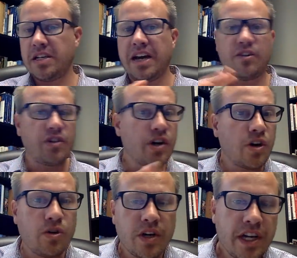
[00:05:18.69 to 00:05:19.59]
I don't
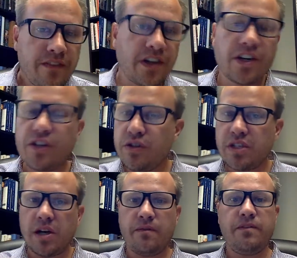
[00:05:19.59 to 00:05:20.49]
know if they're going to do
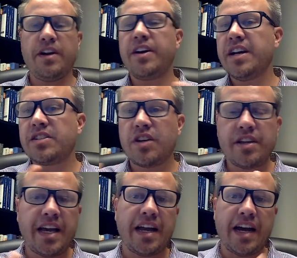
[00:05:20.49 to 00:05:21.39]
some variance on
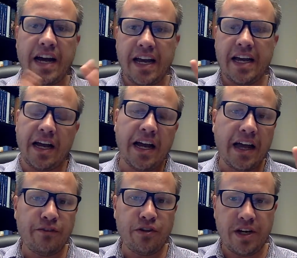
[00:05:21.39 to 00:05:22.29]
that. I
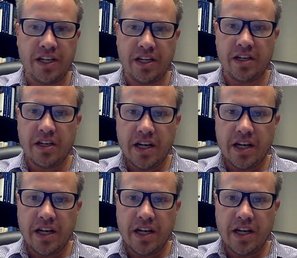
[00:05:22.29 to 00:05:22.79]
have no idea.